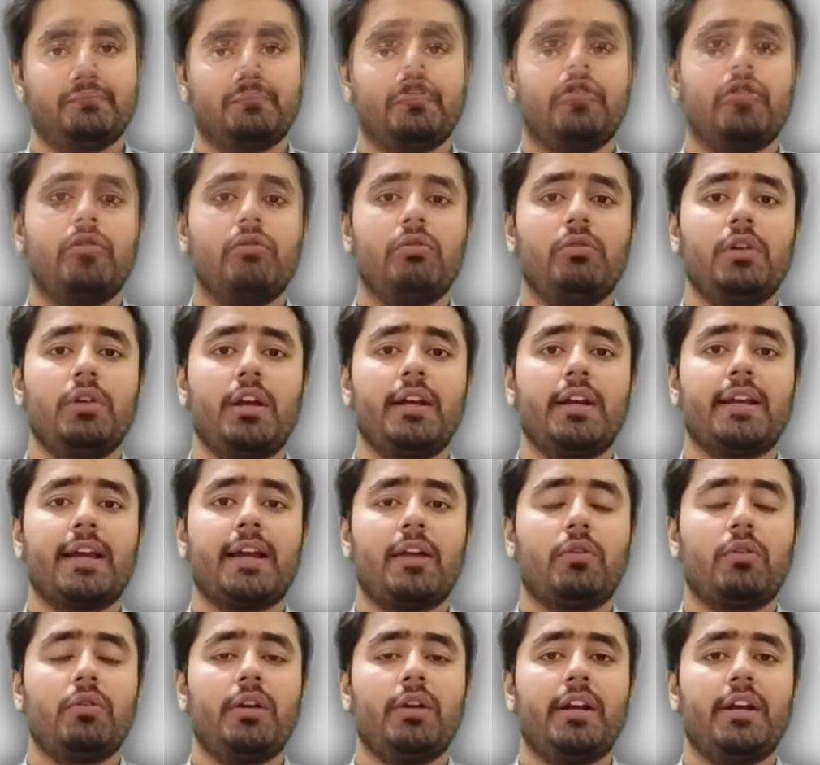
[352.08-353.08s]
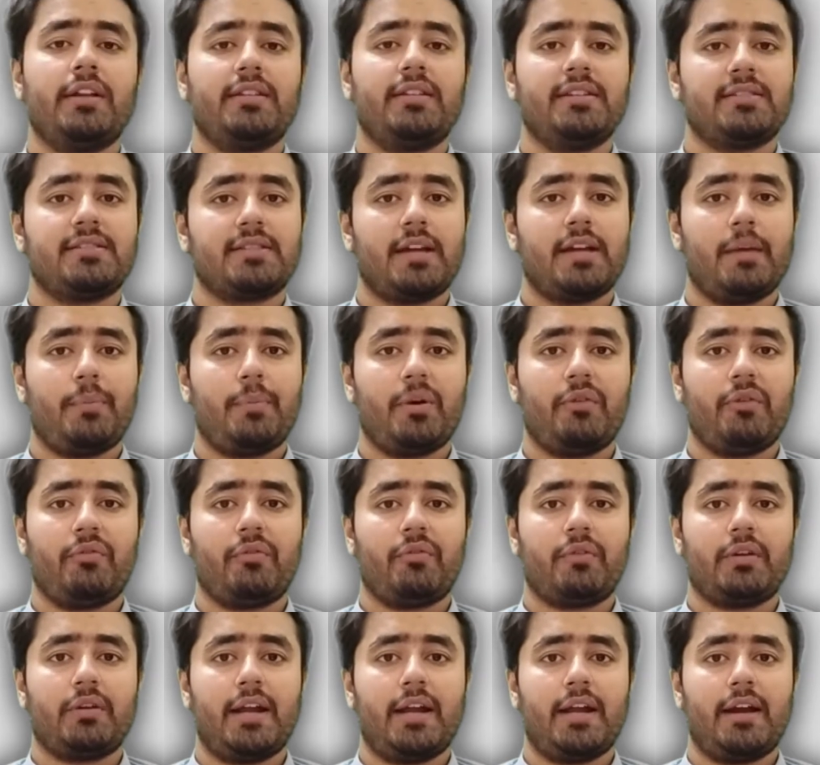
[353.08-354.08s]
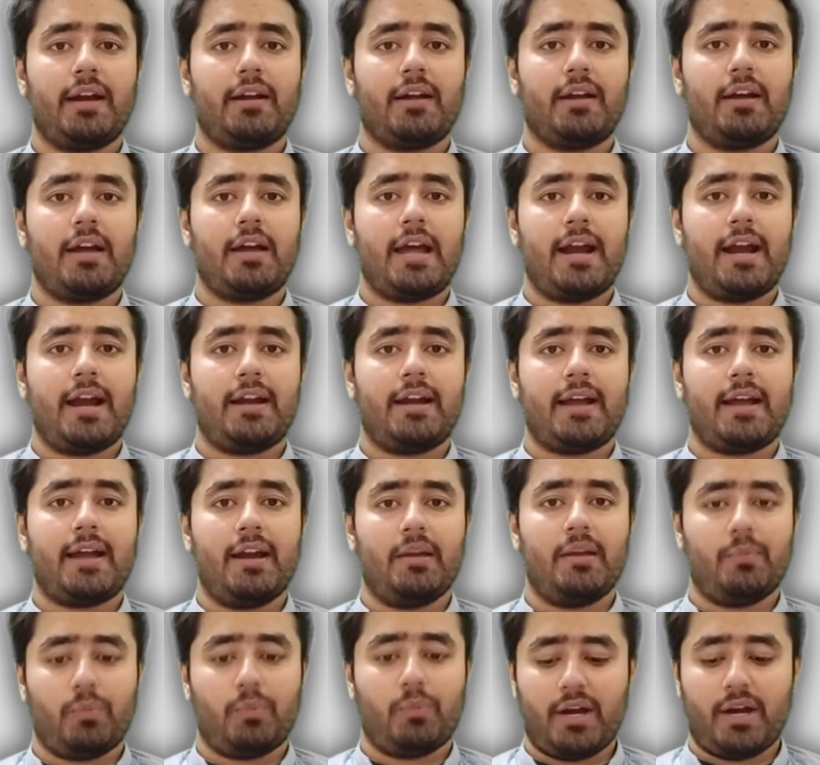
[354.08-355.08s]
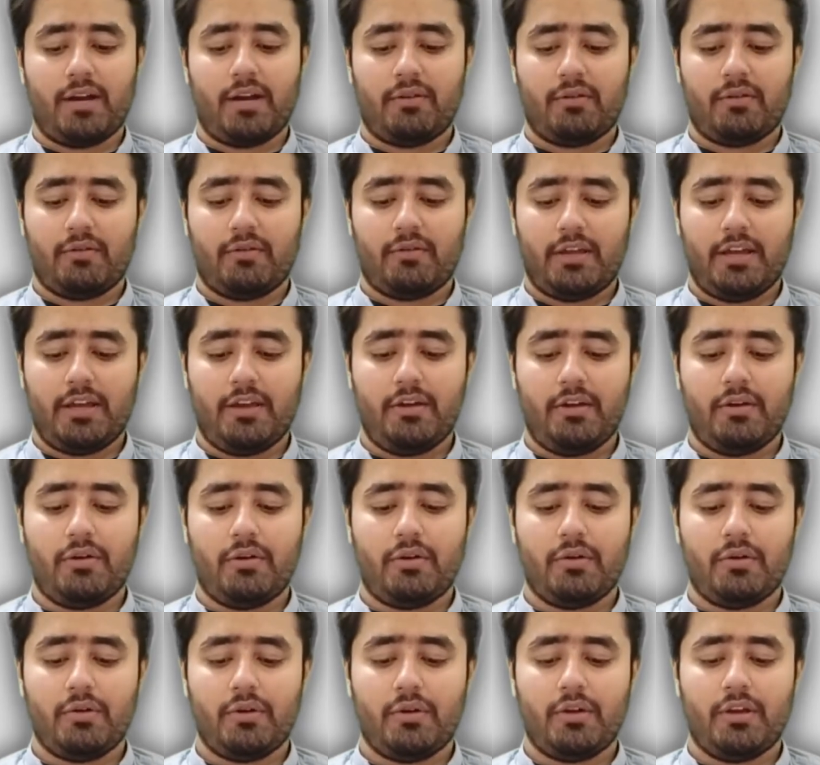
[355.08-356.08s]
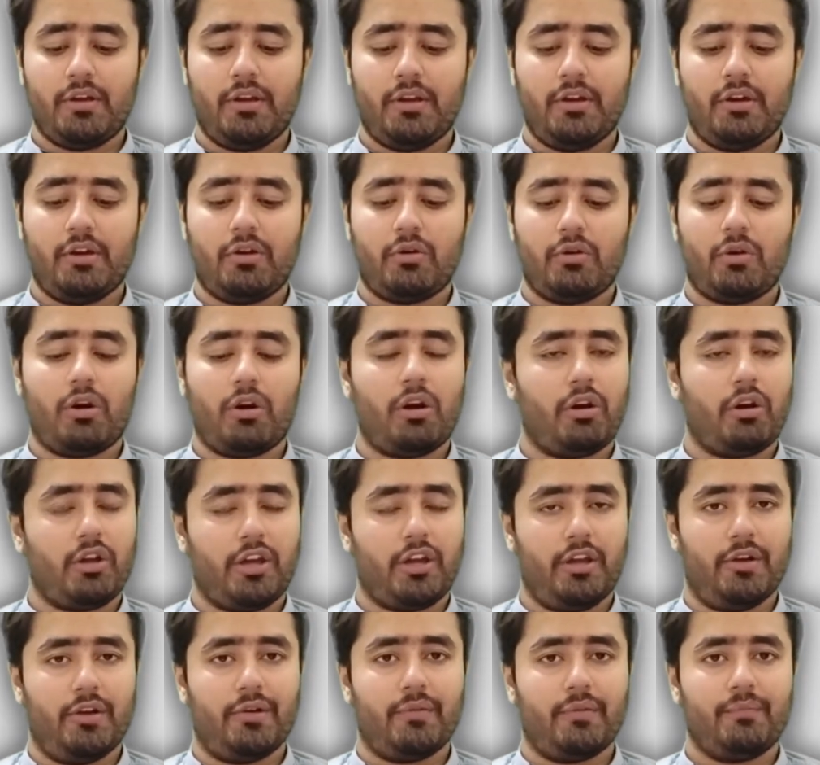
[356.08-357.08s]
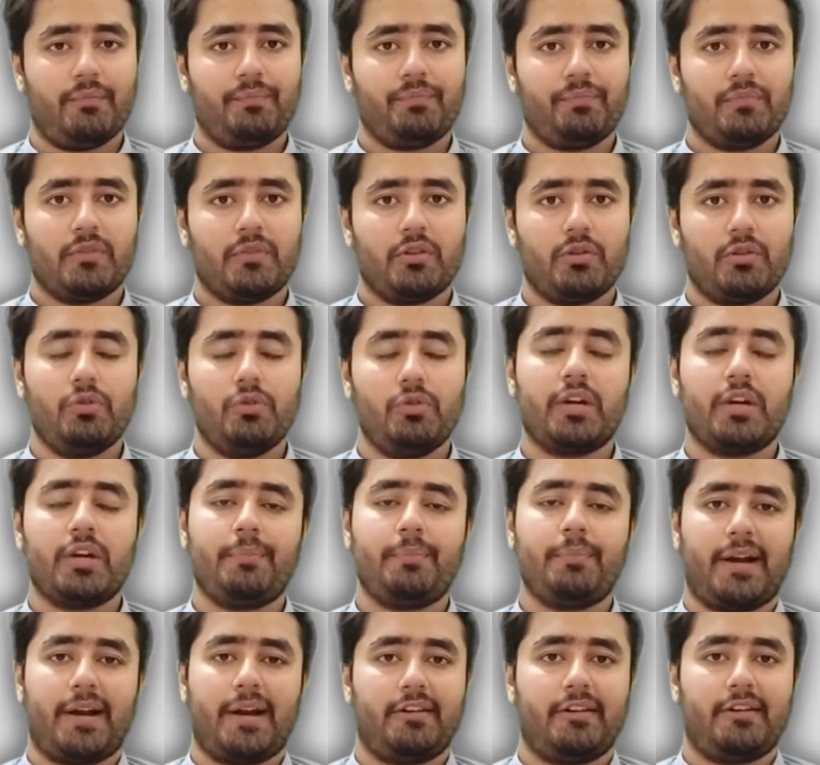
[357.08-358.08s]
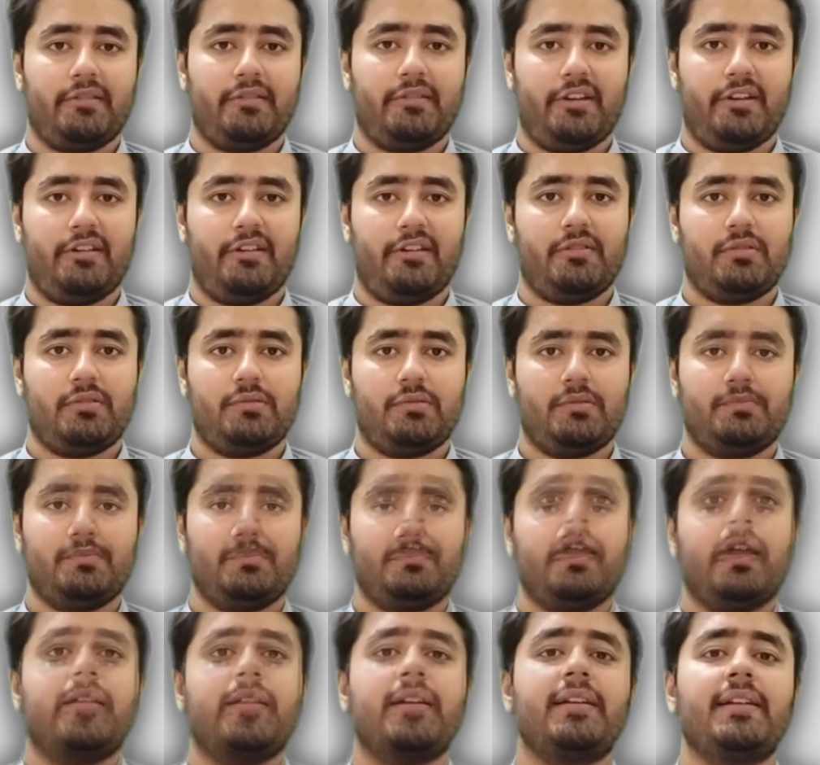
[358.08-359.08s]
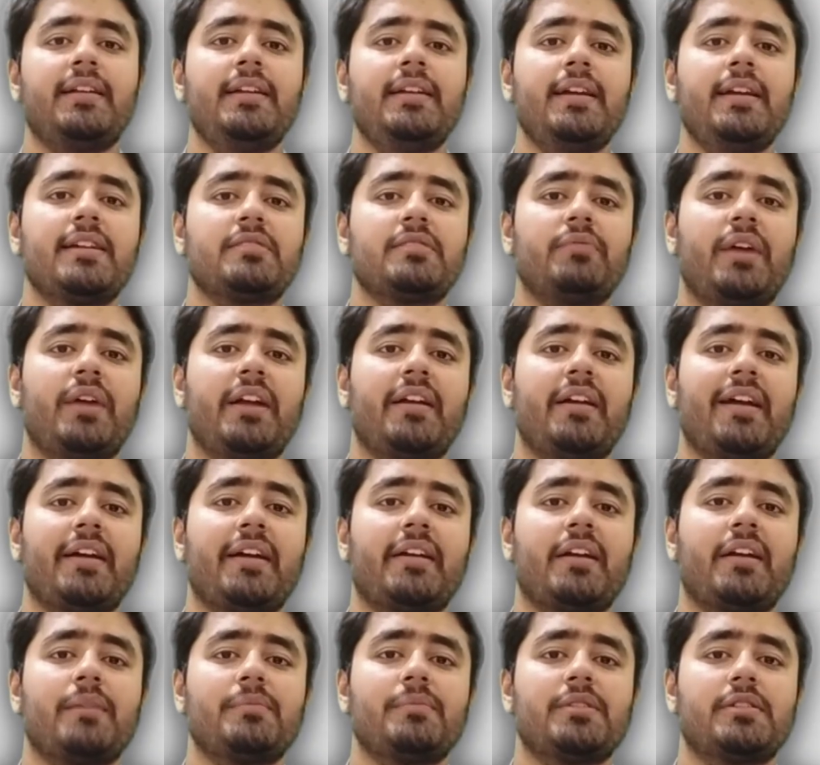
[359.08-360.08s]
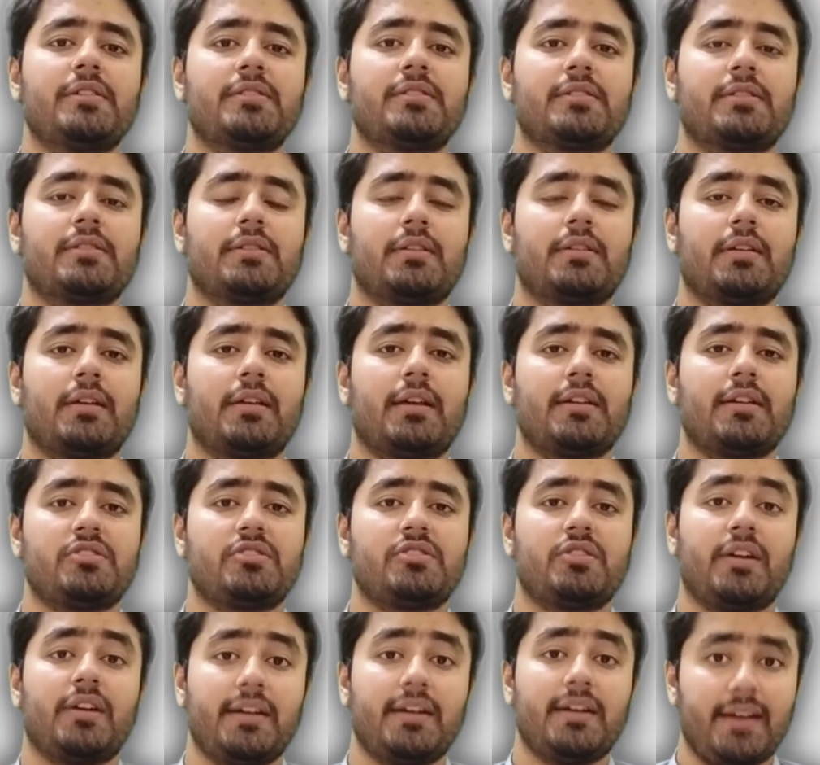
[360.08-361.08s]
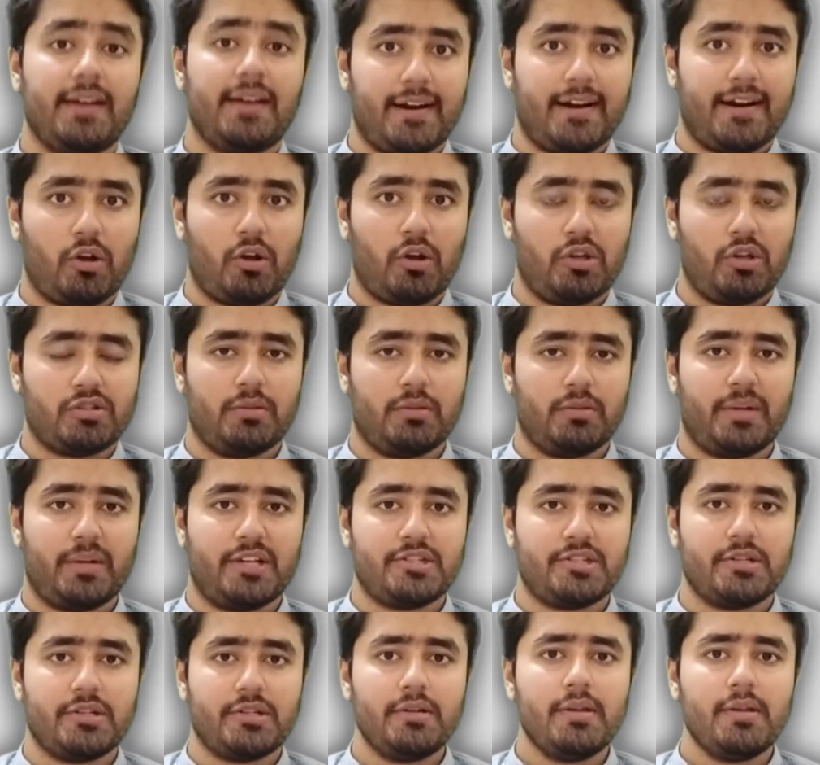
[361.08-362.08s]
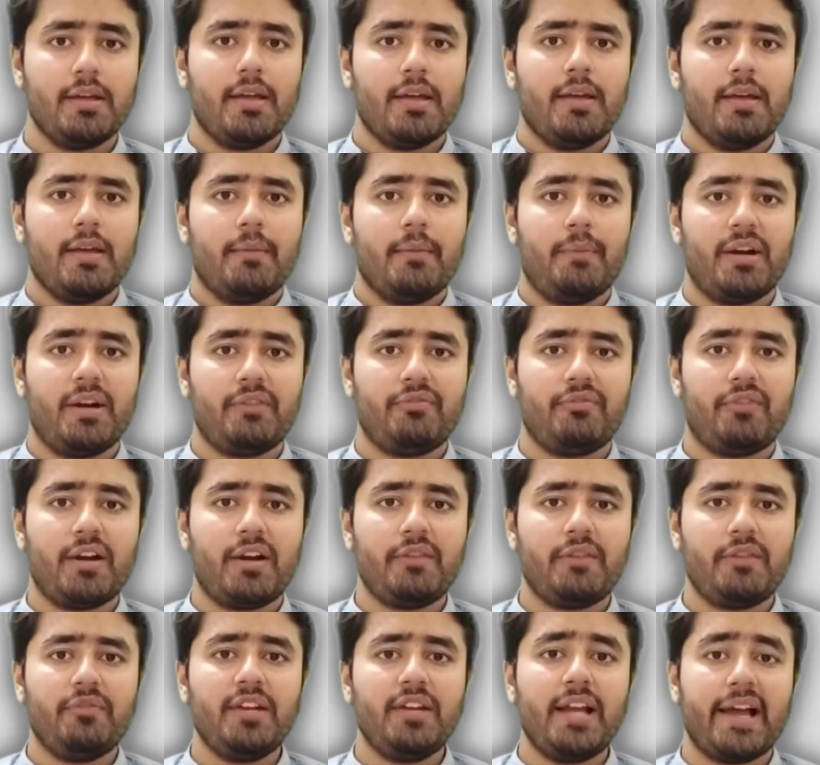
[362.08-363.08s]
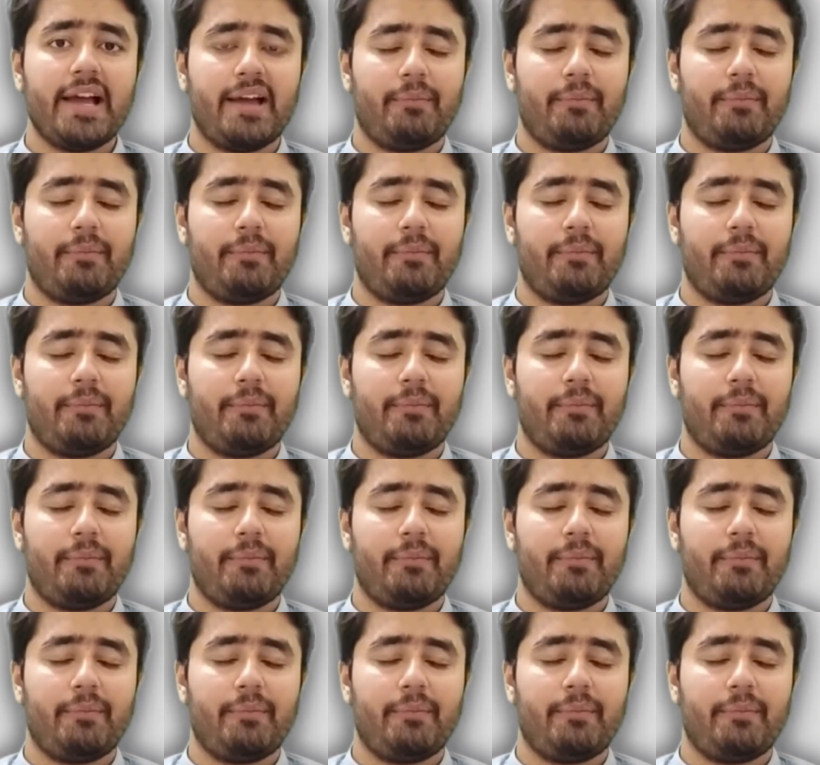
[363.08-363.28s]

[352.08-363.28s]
So you can calculate this type of data at any point here, here or here. So you can practice it. The Txy diagram is constructed at constant pressure. But what will